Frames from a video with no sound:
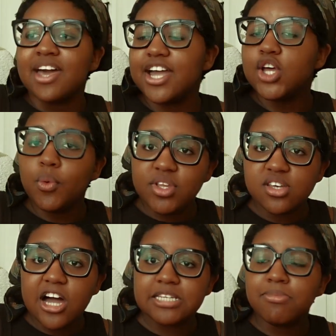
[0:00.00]
I know we
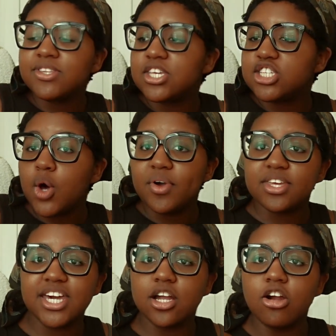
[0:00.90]
talked about the sewing
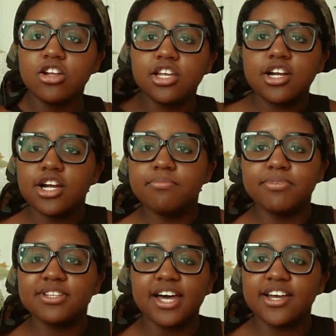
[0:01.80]
kit earlier,
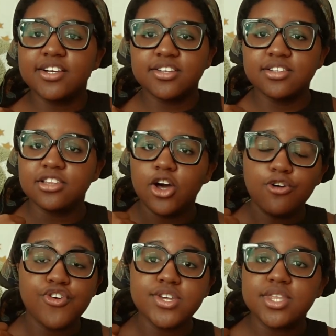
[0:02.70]
but go
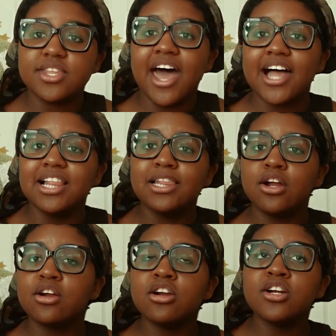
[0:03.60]
further than that.
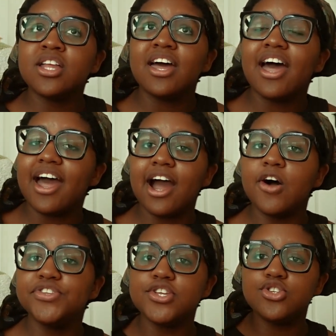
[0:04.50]
Learn
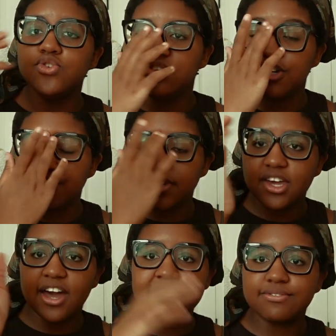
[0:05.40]
how to do different
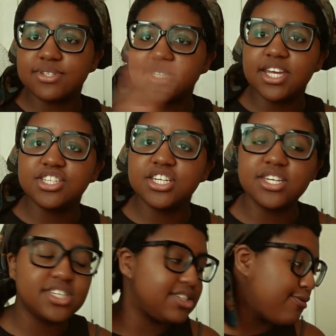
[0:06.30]
kinds of
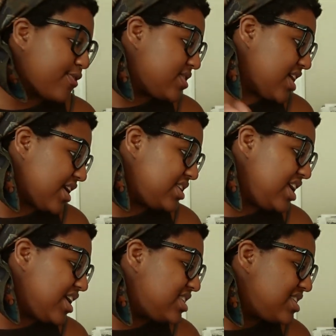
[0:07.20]
stitches, different
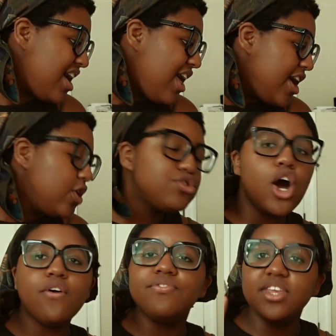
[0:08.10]
techniques. You
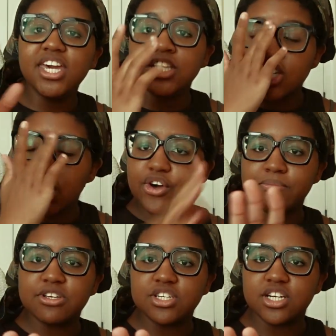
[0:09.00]
don't need a sewing
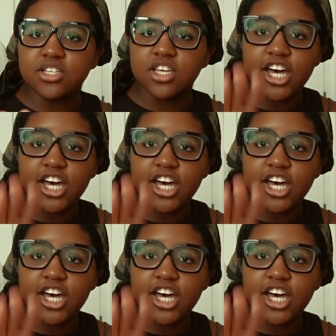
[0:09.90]
machine.